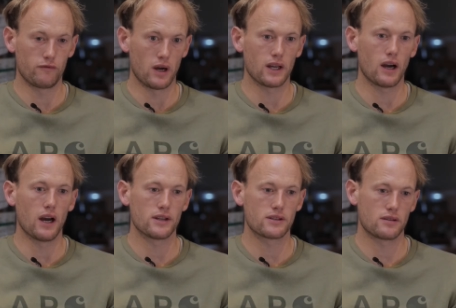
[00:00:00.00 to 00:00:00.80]
of my
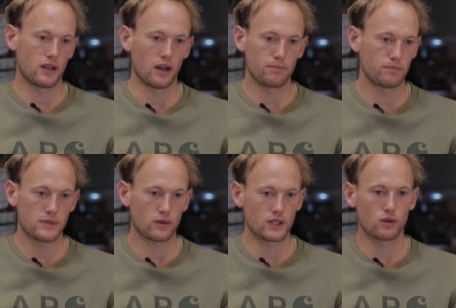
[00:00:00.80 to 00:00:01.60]
guys that are
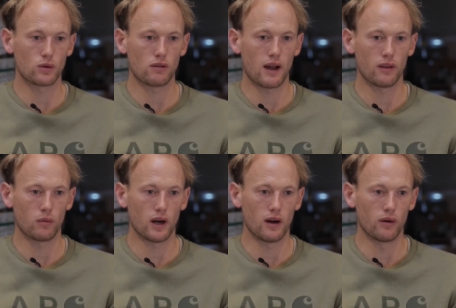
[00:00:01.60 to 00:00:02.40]
dotted all around the
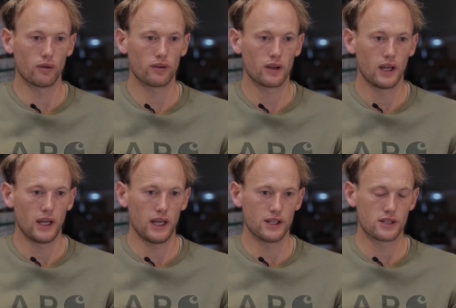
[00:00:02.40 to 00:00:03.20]
world,
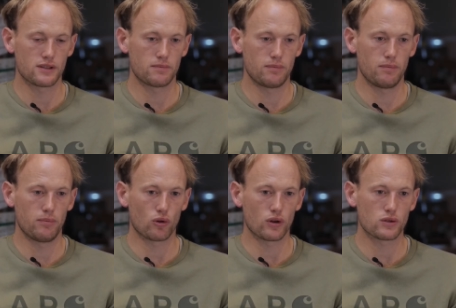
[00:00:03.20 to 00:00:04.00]
it just
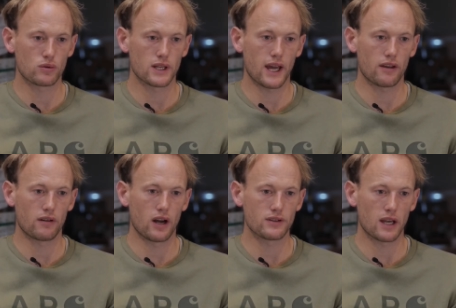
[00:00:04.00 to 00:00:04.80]
brought us all together,
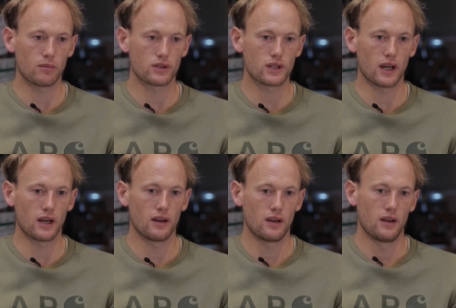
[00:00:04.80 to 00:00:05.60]
and I was able
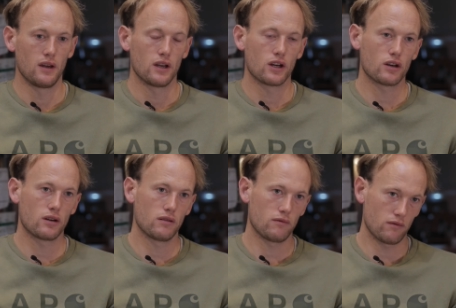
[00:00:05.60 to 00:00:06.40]
to
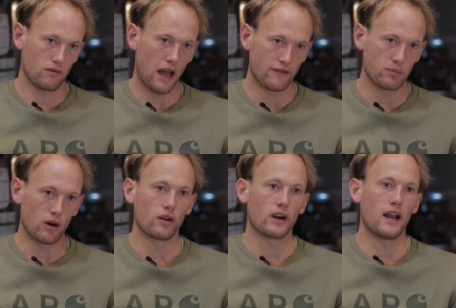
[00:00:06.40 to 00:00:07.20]
have a
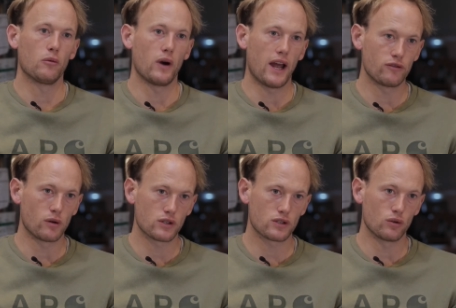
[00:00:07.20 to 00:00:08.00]
program where
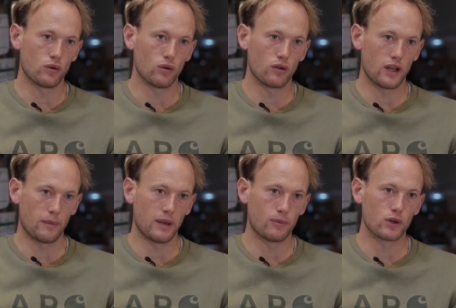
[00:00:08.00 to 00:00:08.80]
everyone saw
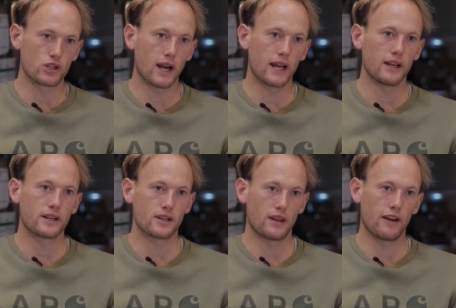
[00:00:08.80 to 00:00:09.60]
that people were
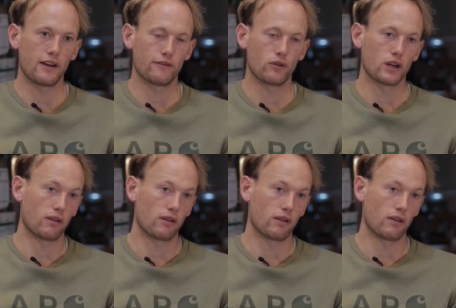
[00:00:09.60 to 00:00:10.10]
training, so therefore